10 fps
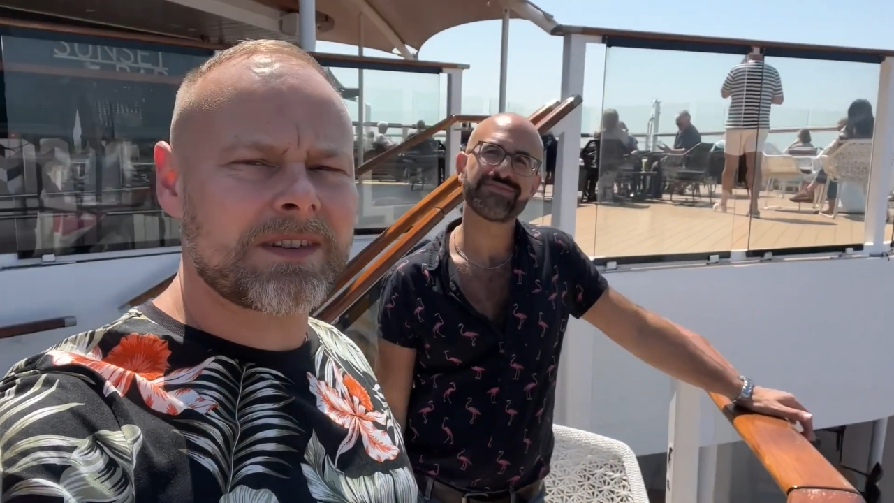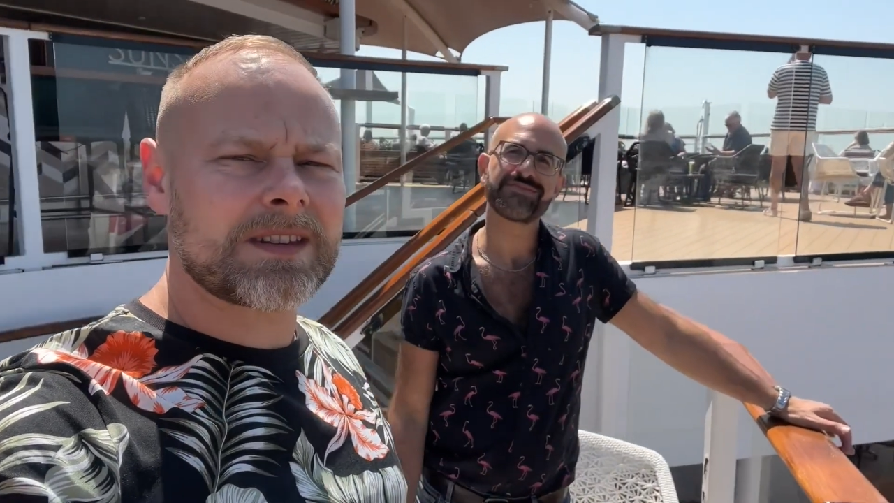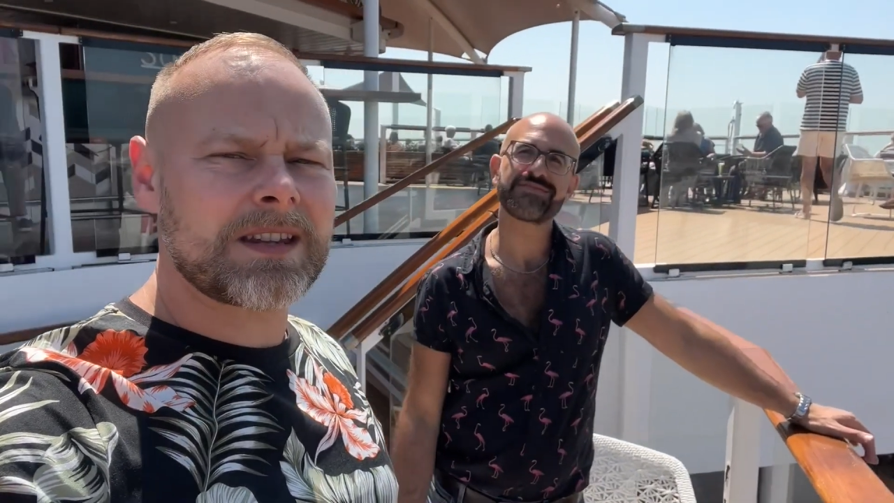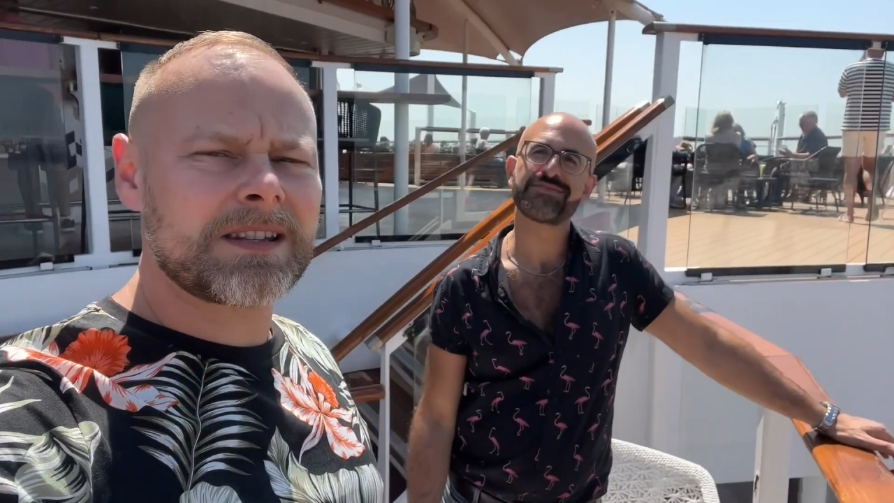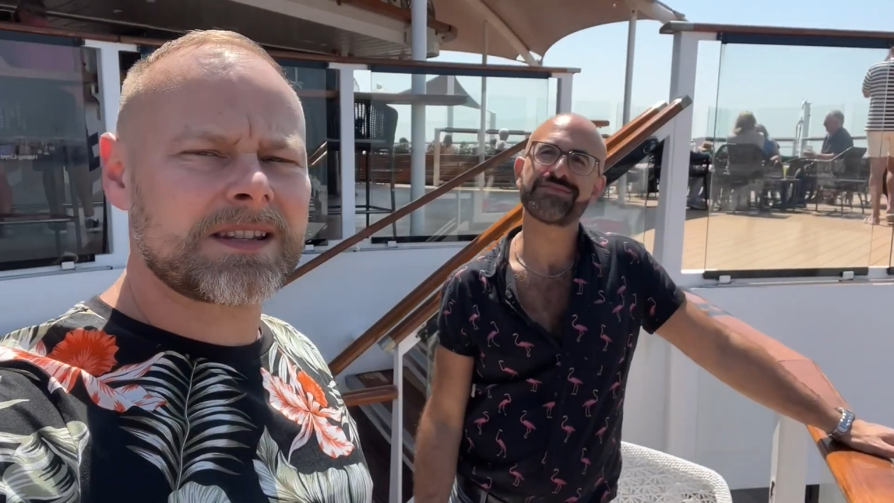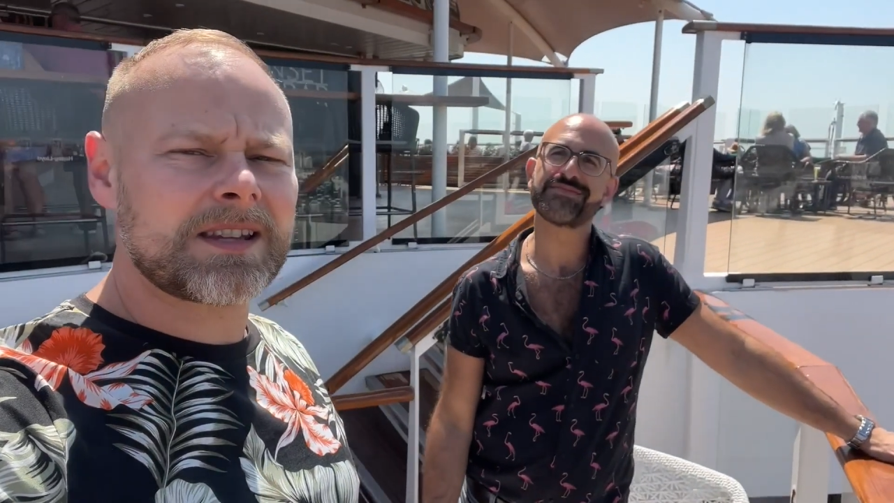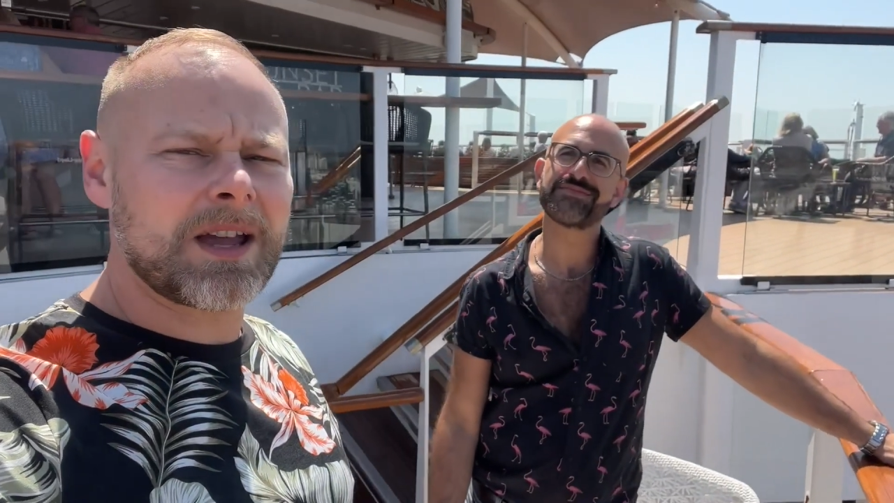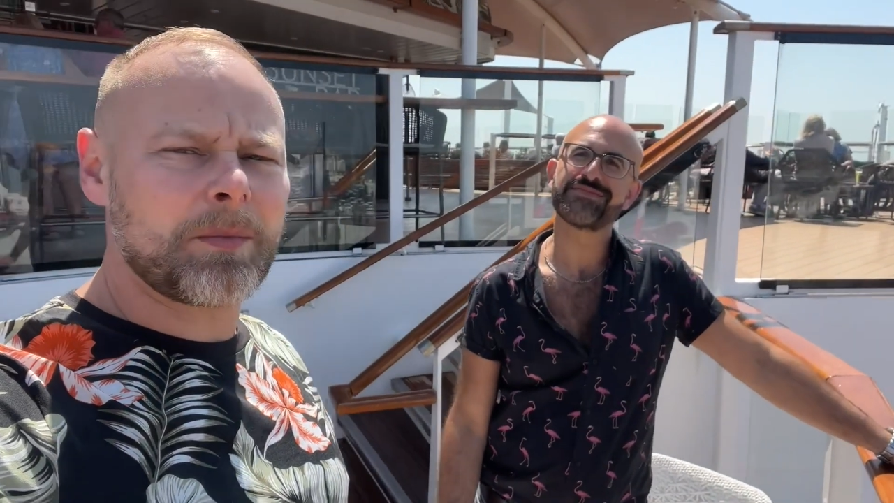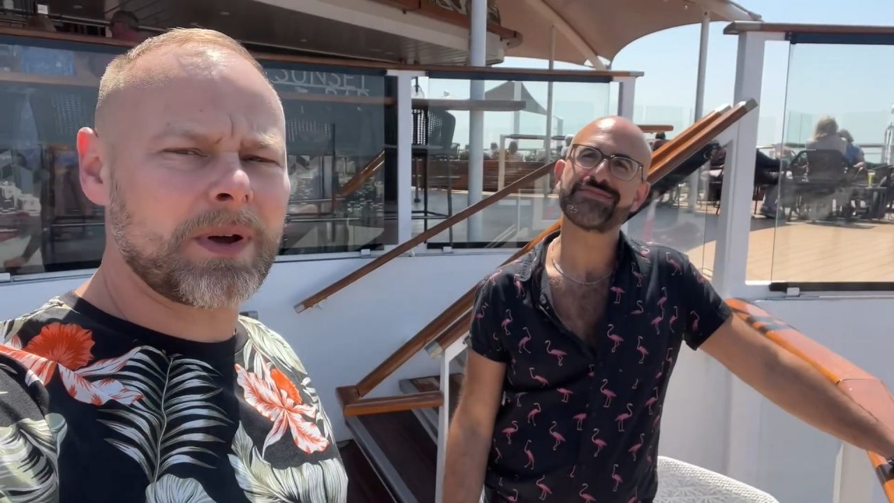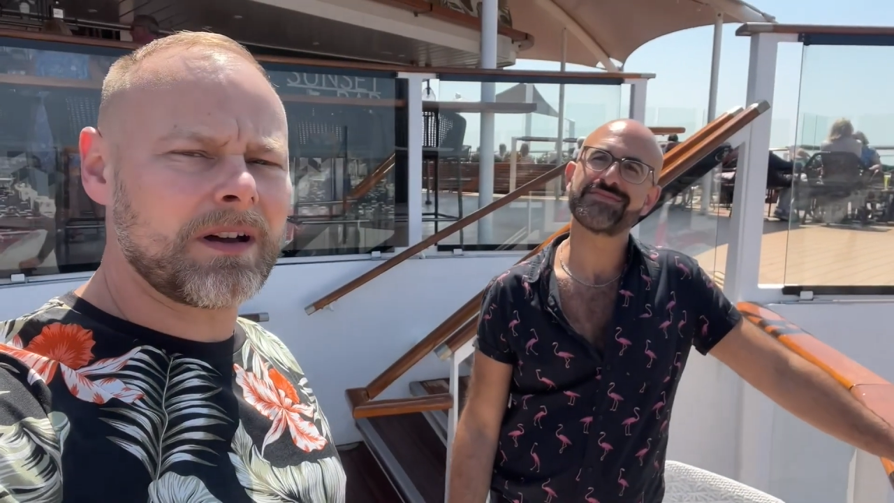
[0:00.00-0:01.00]
the
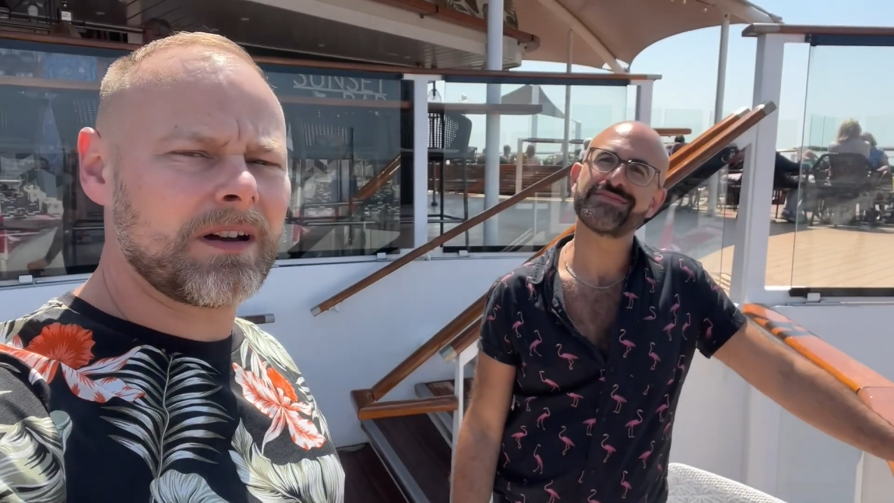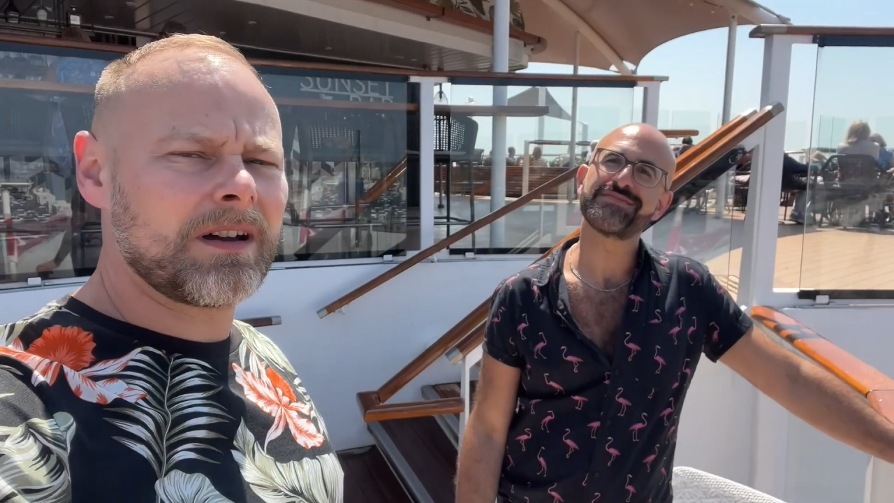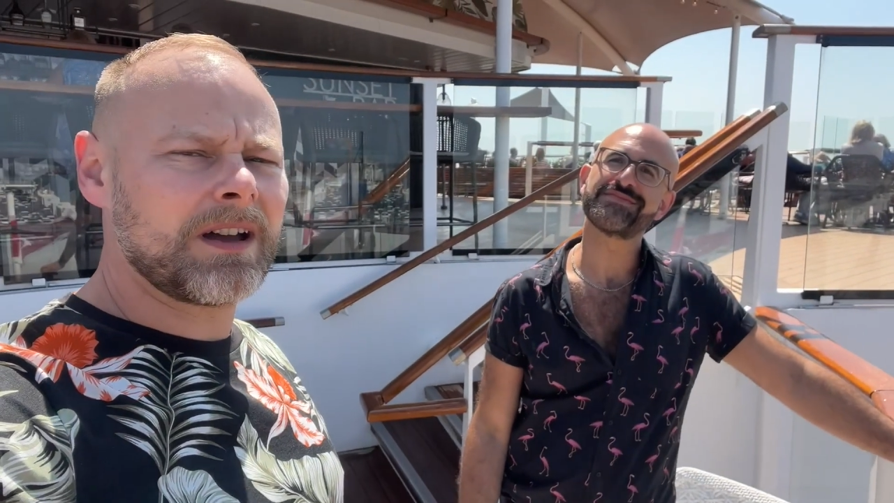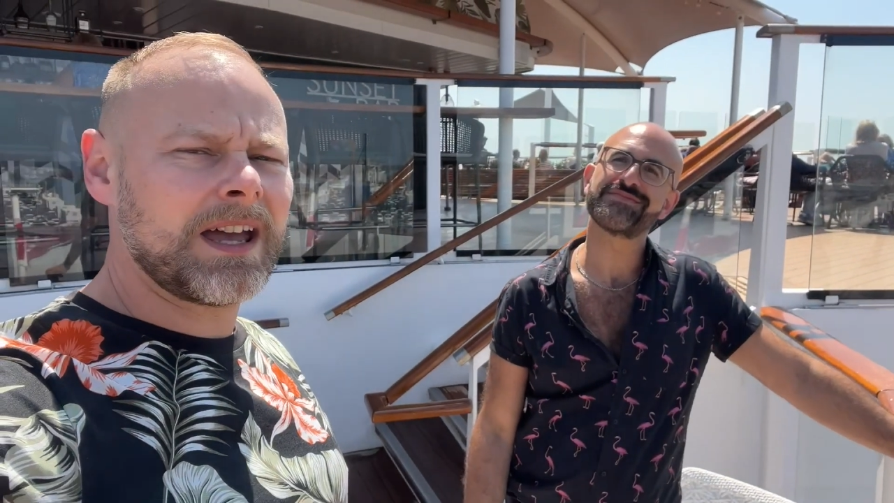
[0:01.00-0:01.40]
Sunset Bar